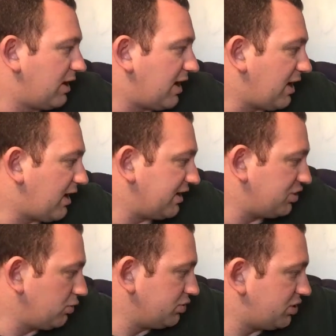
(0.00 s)
I
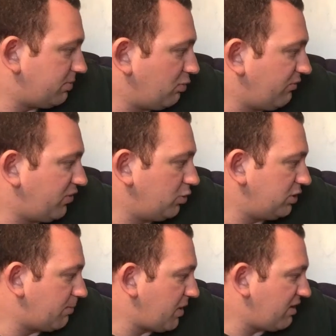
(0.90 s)
shall also be
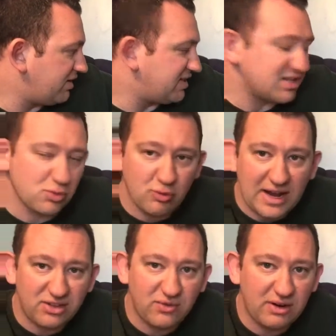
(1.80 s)
reviewing the Perry's Desert
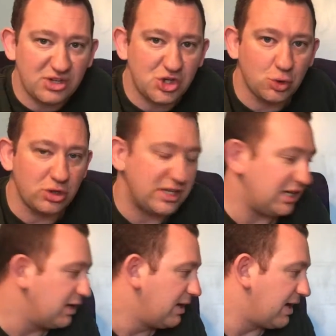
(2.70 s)
Rats very
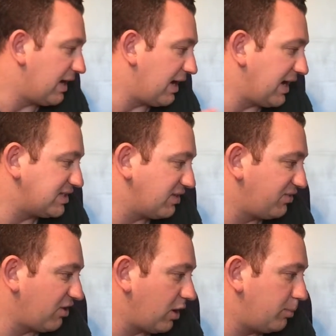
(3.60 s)
shortly, as I've
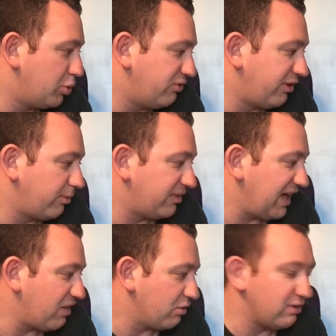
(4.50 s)
started putting some
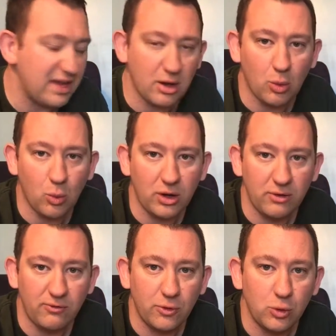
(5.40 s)
together, and they are
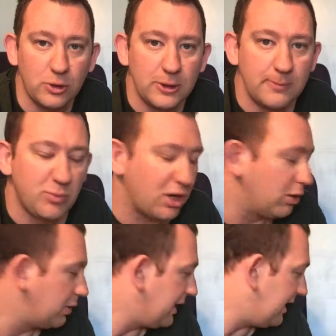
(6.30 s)
wonderful.
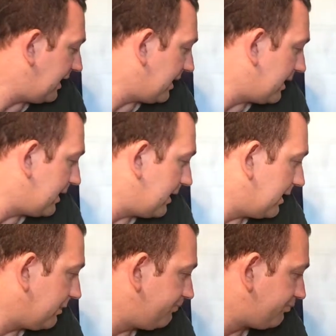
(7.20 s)
Okay,
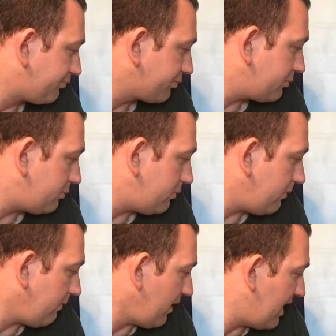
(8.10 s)

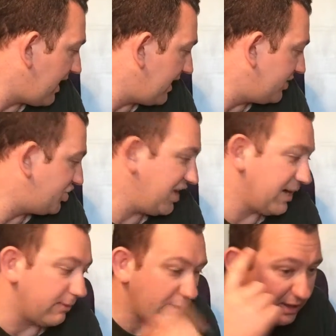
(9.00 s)
and
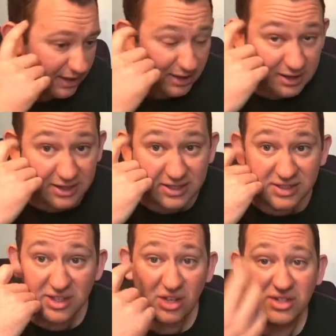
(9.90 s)
yeah,
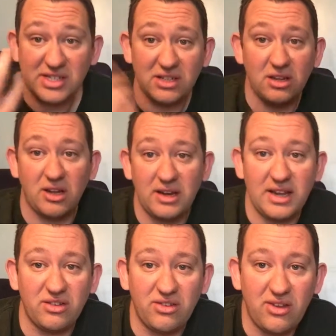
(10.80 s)
and until our
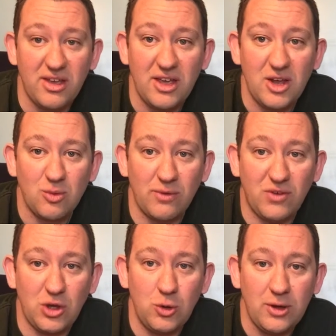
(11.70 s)
next
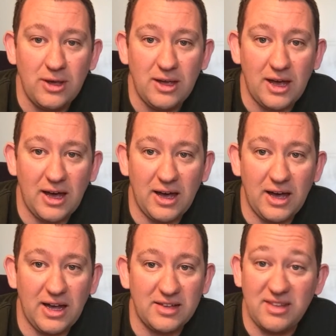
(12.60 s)
review,
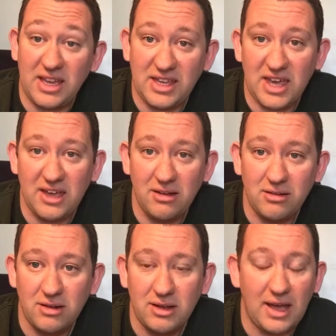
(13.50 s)
take care,
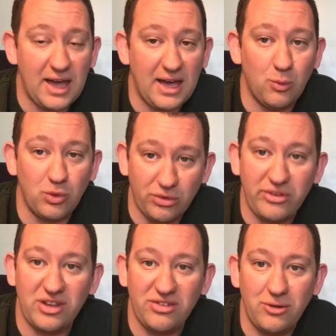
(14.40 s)
and we'll
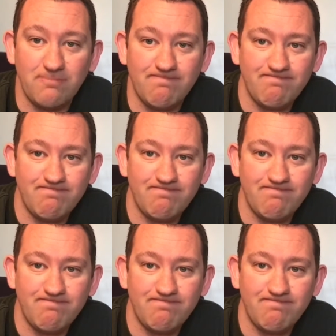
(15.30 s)
see you soon.